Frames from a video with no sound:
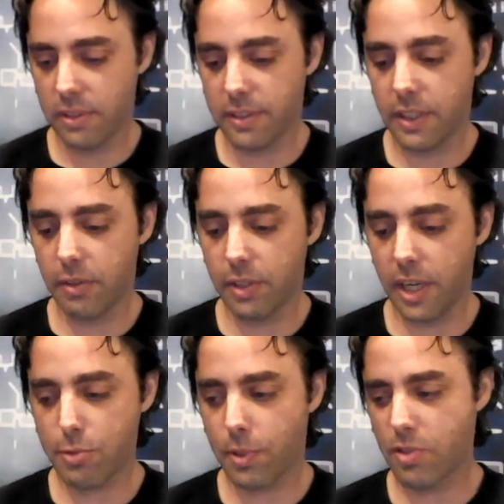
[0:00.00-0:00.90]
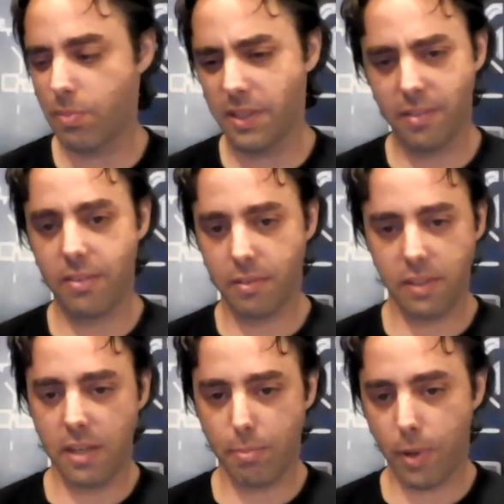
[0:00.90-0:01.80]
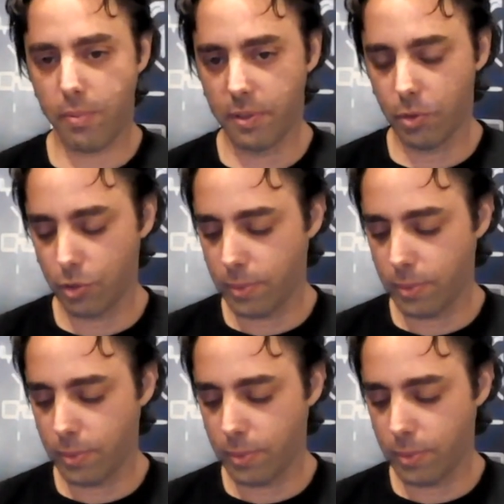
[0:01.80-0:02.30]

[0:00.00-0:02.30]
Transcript: security experts, but that probably won't